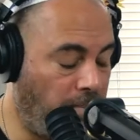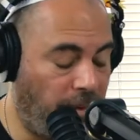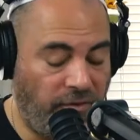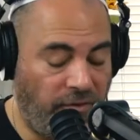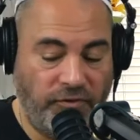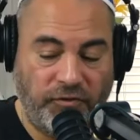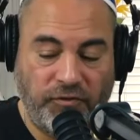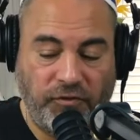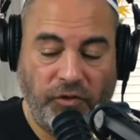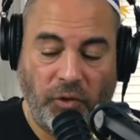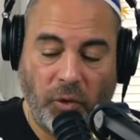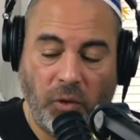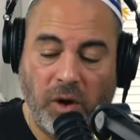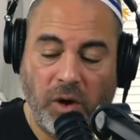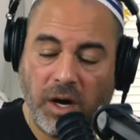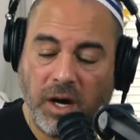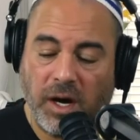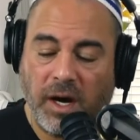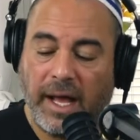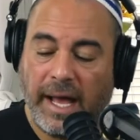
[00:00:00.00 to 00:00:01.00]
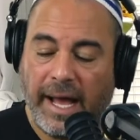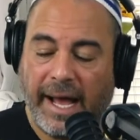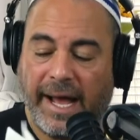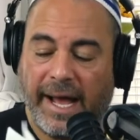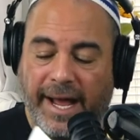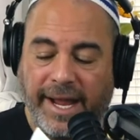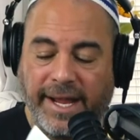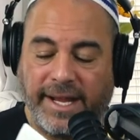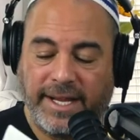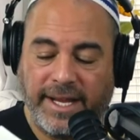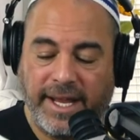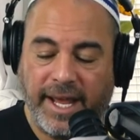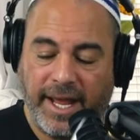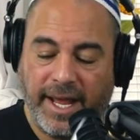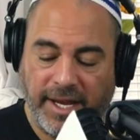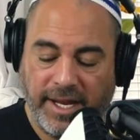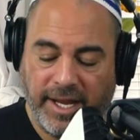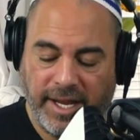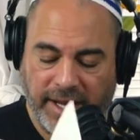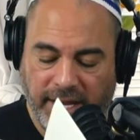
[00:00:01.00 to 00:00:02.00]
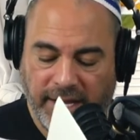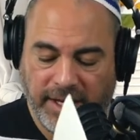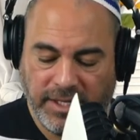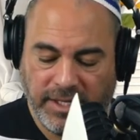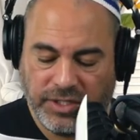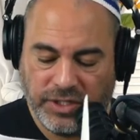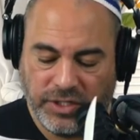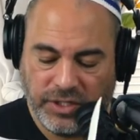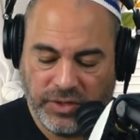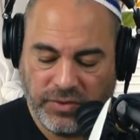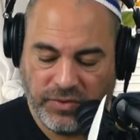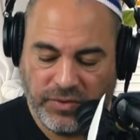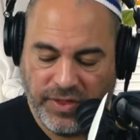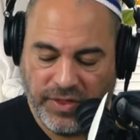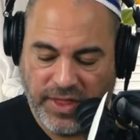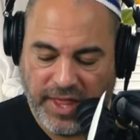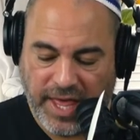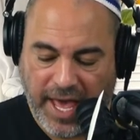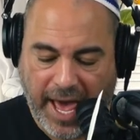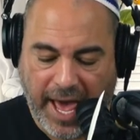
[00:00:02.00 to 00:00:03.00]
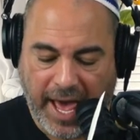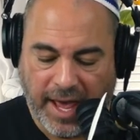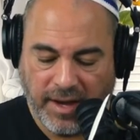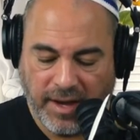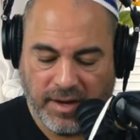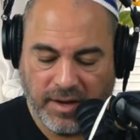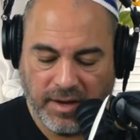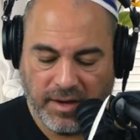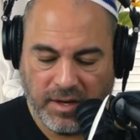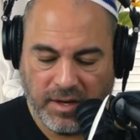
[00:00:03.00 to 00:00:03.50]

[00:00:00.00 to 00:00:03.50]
before I get into that,